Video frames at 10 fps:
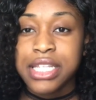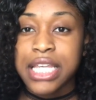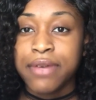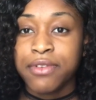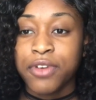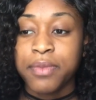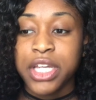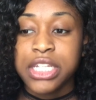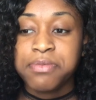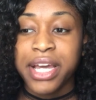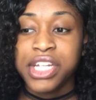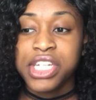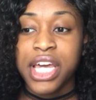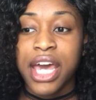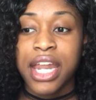saving from each
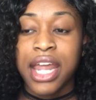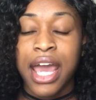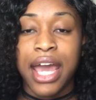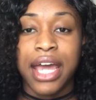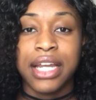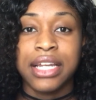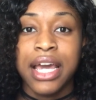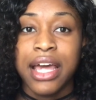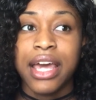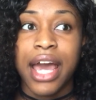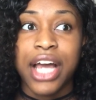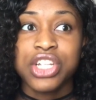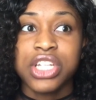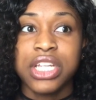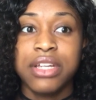paycheck, and it
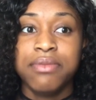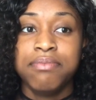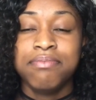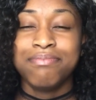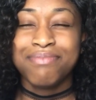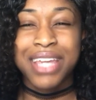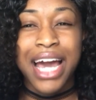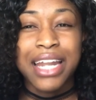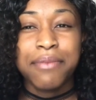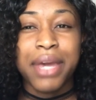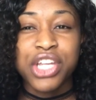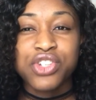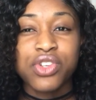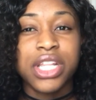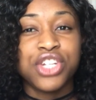actually kind of makes
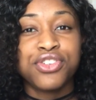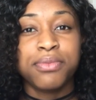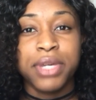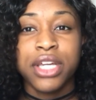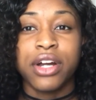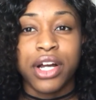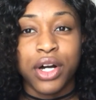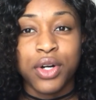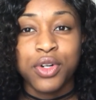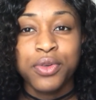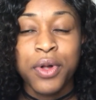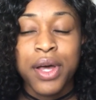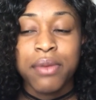sure that you meet your goal.